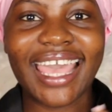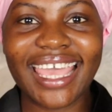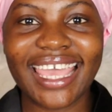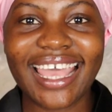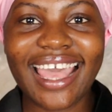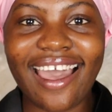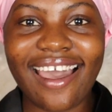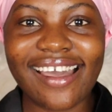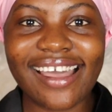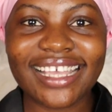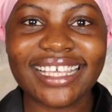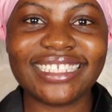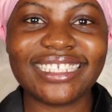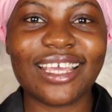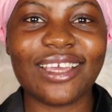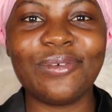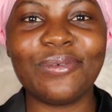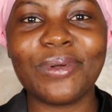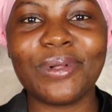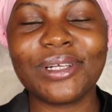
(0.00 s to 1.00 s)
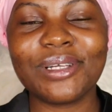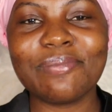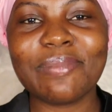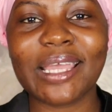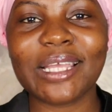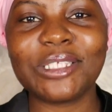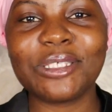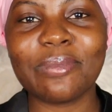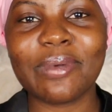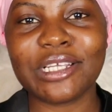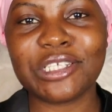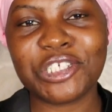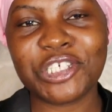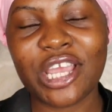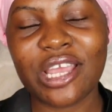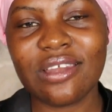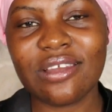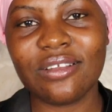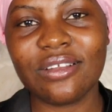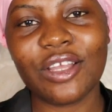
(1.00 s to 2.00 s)
Hey guys, and welcome back to my
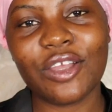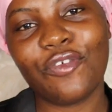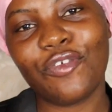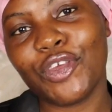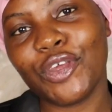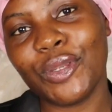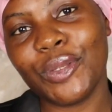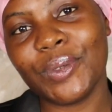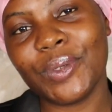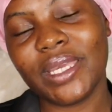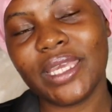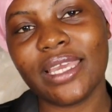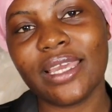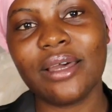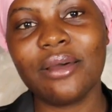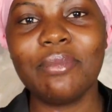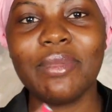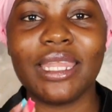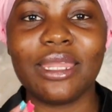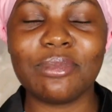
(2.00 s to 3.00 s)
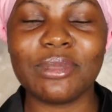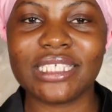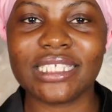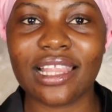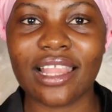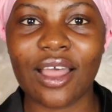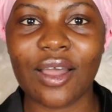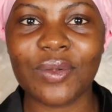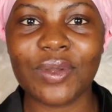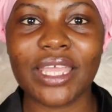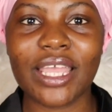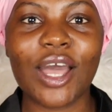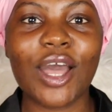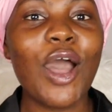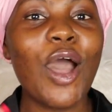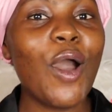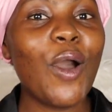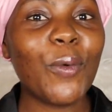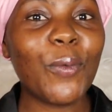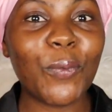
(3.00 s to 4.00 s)
channel. If you're new here, my name is Claudia.
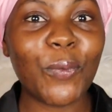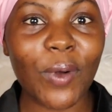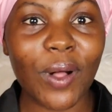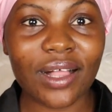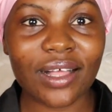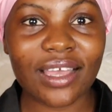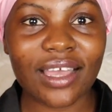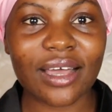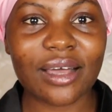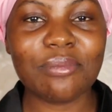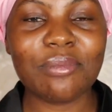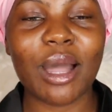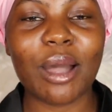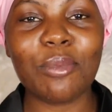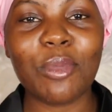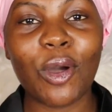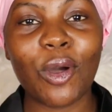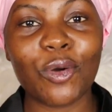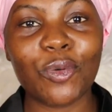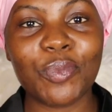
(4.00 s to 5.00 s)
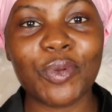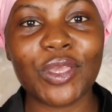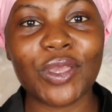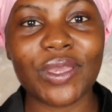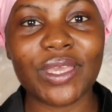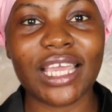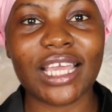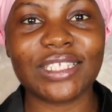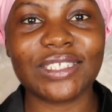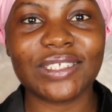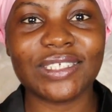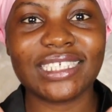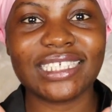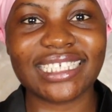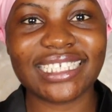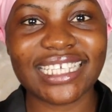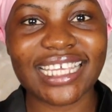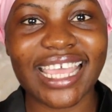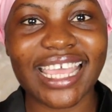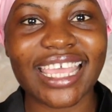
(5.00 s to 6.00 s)
Welcome. I'm hoping you're here to
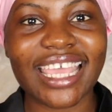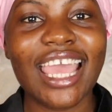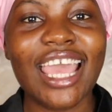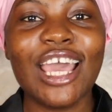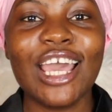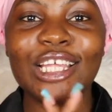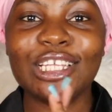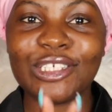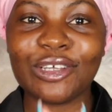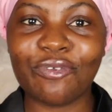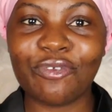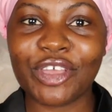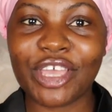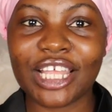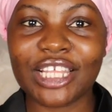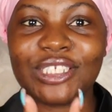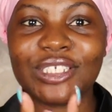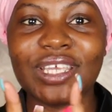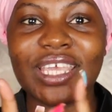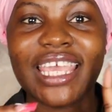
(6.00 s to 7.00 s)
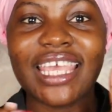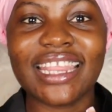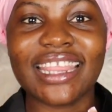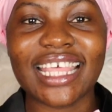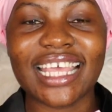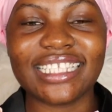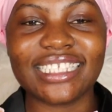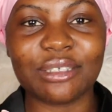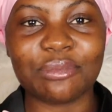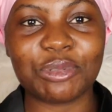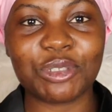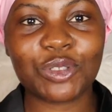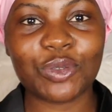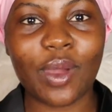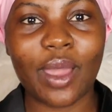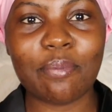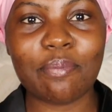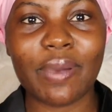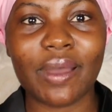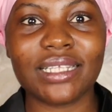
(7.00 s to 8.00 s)
stay. Don't forget to hit that
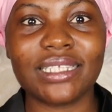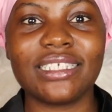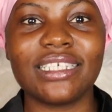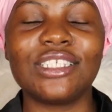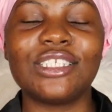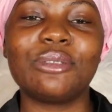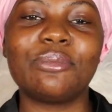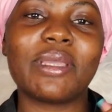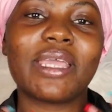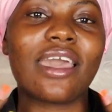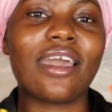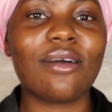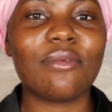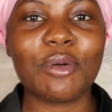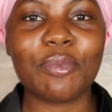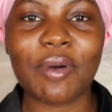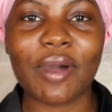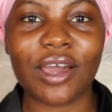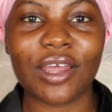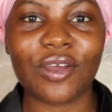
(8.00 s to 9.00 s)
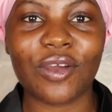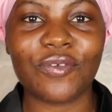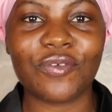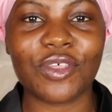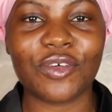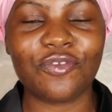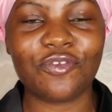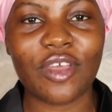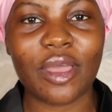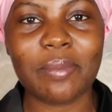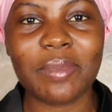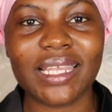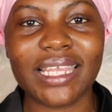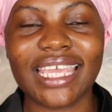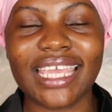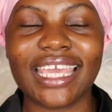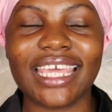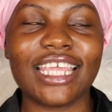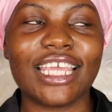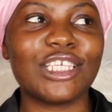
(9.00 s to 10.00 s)
subscribe button to become a part of the
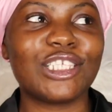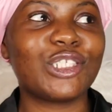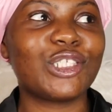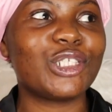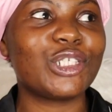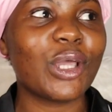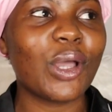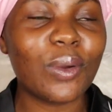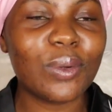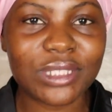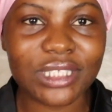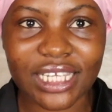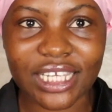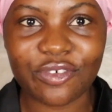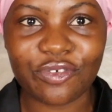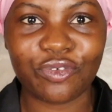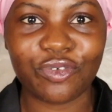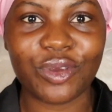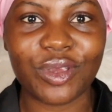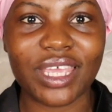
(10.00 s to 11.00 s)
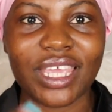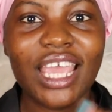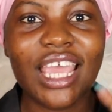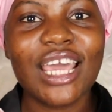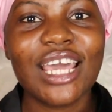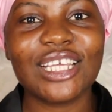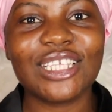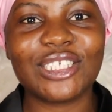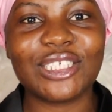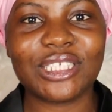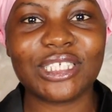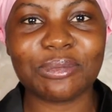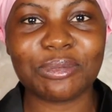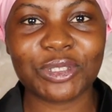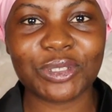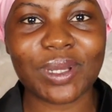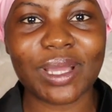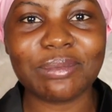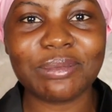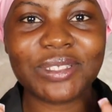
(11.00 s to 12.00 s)
family. It is totally free to
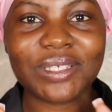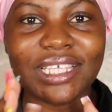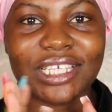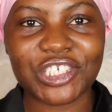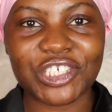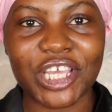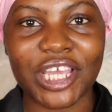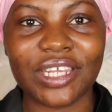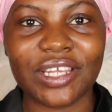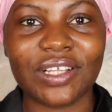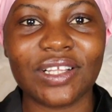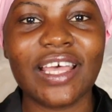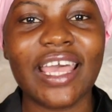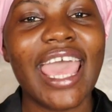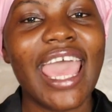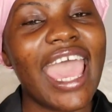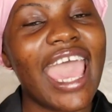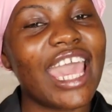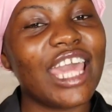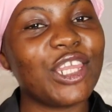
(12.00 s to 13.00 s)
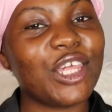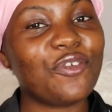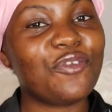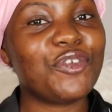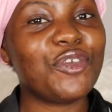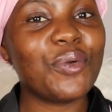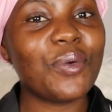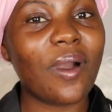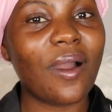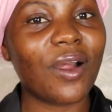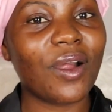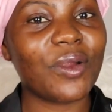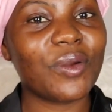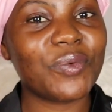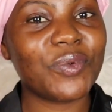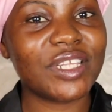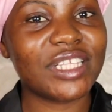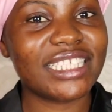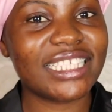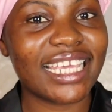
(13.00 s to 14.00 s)
subscribe to the channel. And if you are a
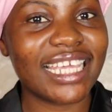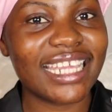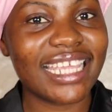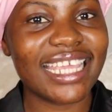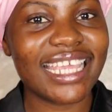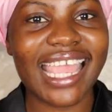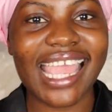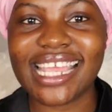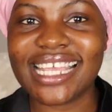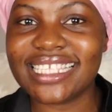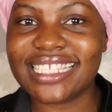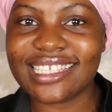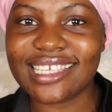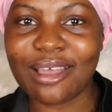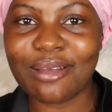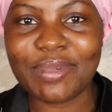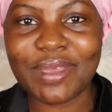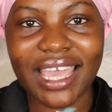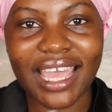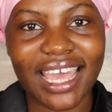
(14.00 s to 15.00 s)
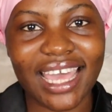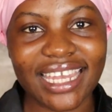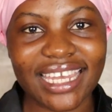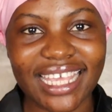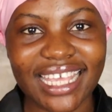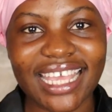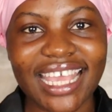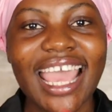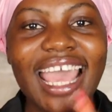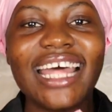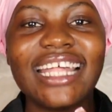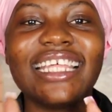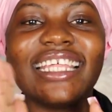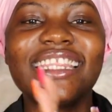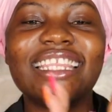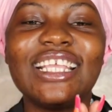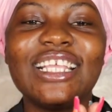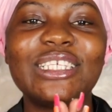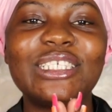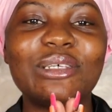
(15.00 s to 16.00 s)
returnee, a Sabi honey,
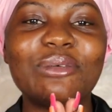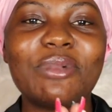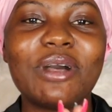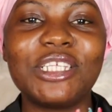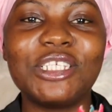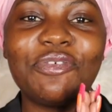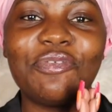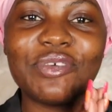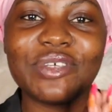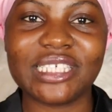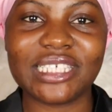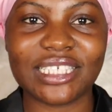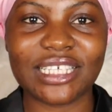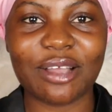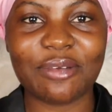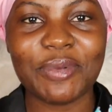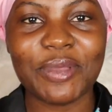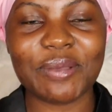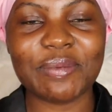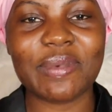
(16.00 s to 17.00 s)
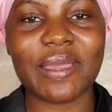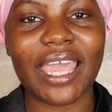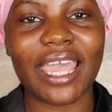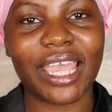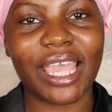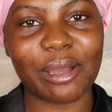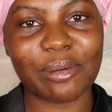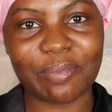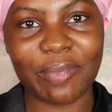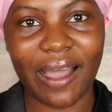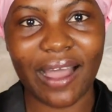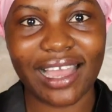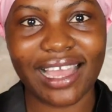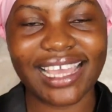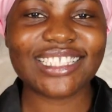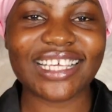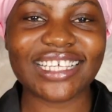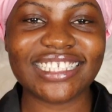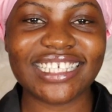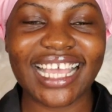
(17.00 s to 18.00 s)
then thank you so much for stopping back by.
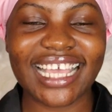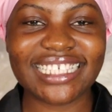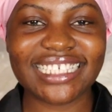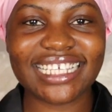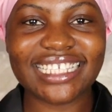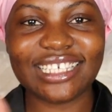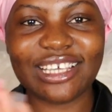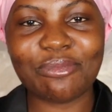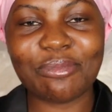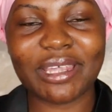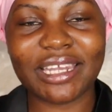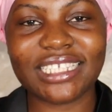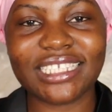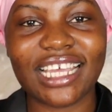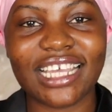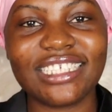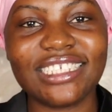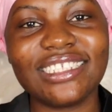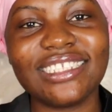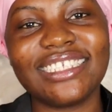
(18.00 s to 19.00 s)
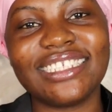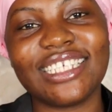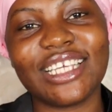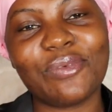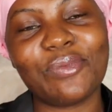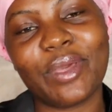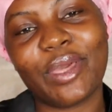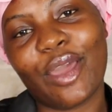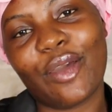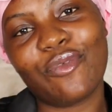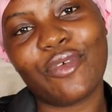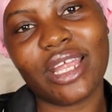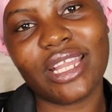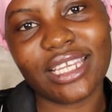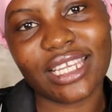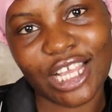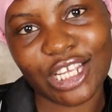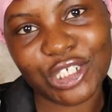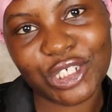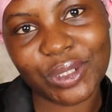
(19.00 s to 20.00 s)
So as you guys can tell by the title, today we have a
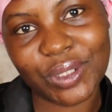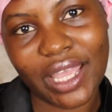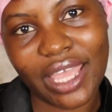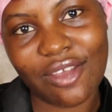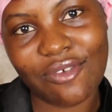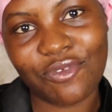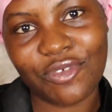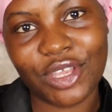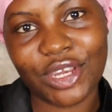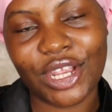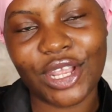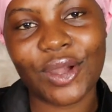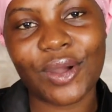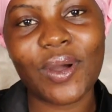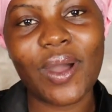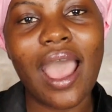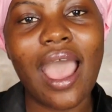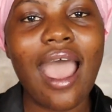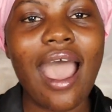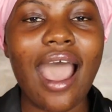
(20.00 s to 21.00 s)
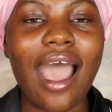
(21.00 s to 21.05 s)
natural hair video.